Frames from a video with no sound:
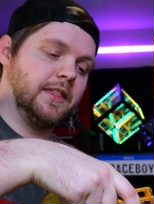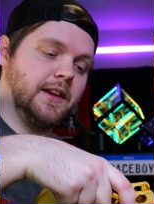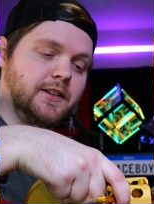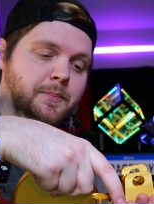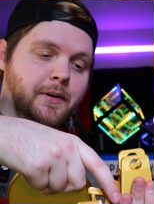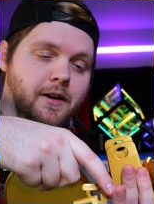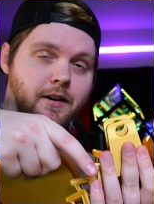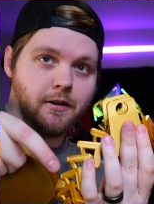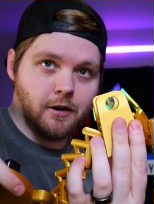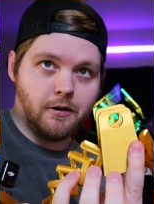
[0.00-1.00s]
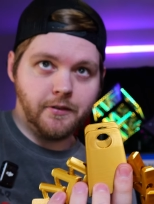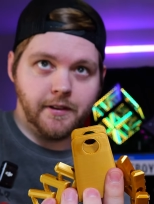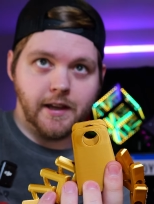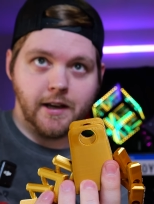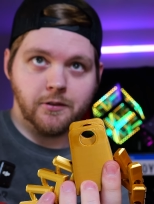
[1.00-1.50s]
this part over
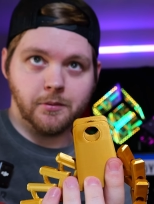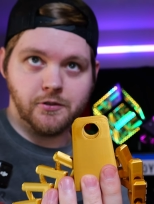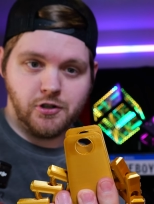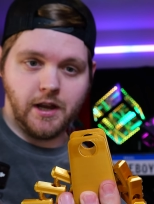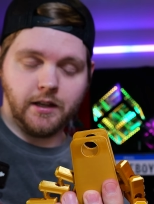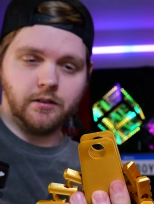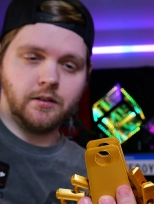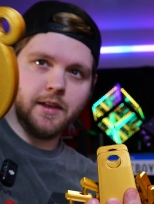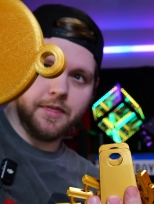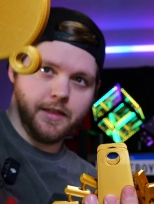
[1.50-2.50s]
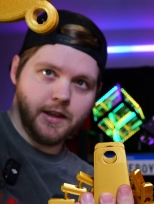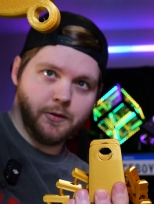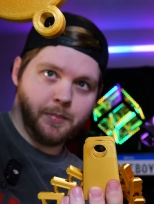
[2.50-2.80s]
the actual chain, then this